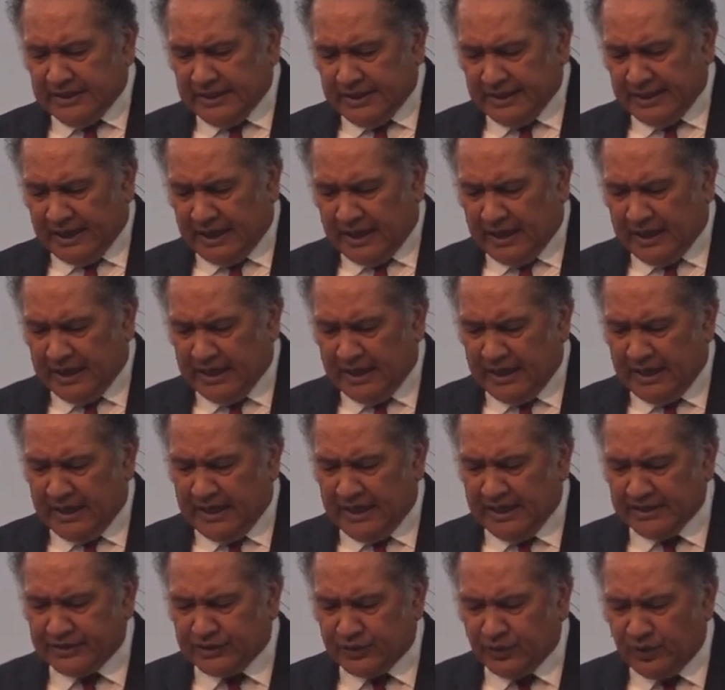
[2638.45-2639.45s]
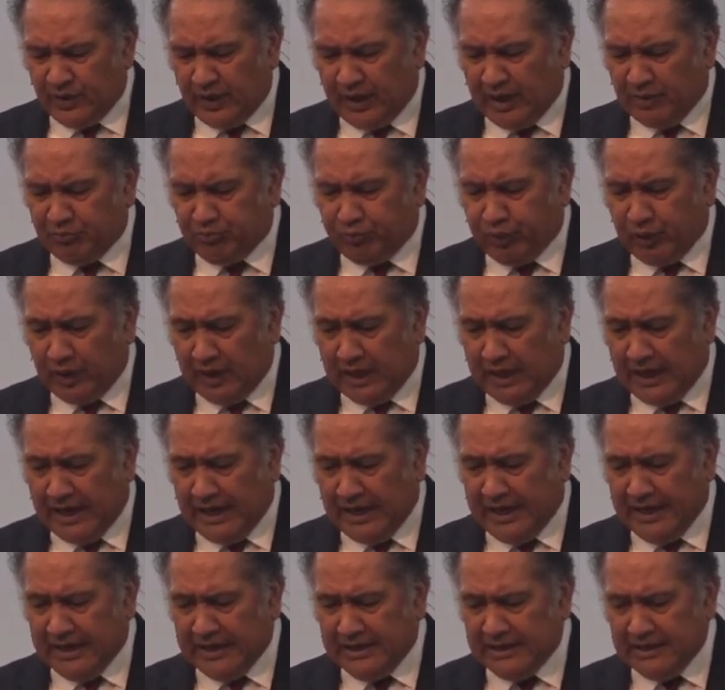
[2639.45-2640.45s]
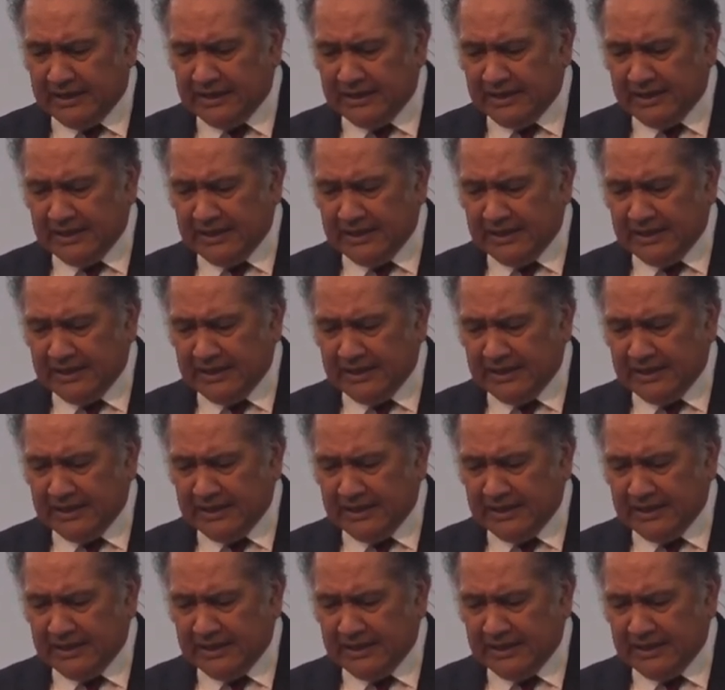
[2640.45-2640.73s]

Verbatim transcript: and our hearts will apply